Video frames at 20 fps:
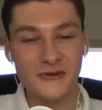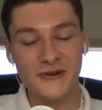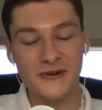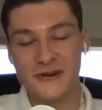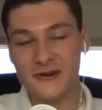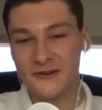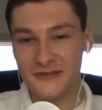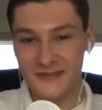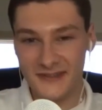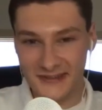here
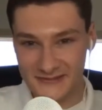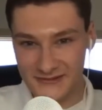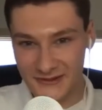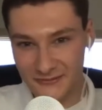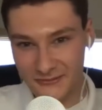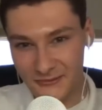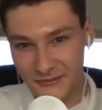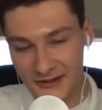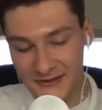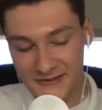in the next couple
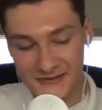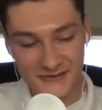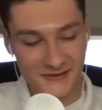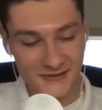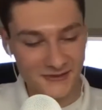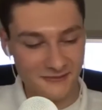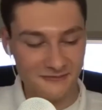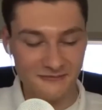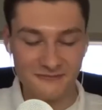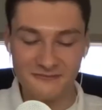of months.
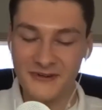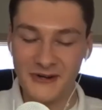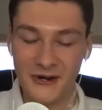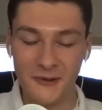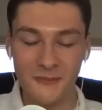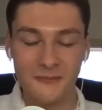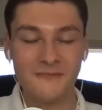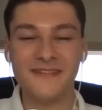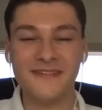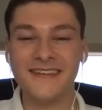And,
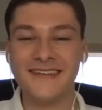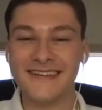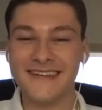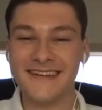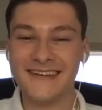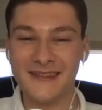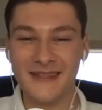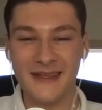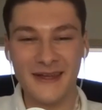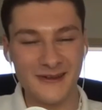
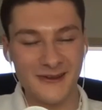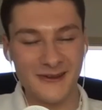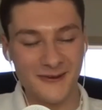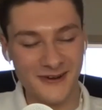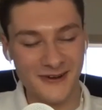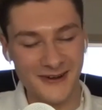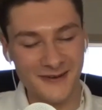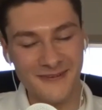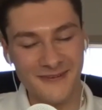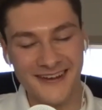thank you
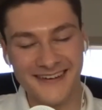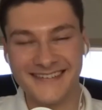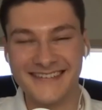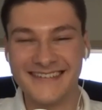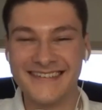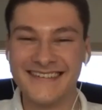again, man.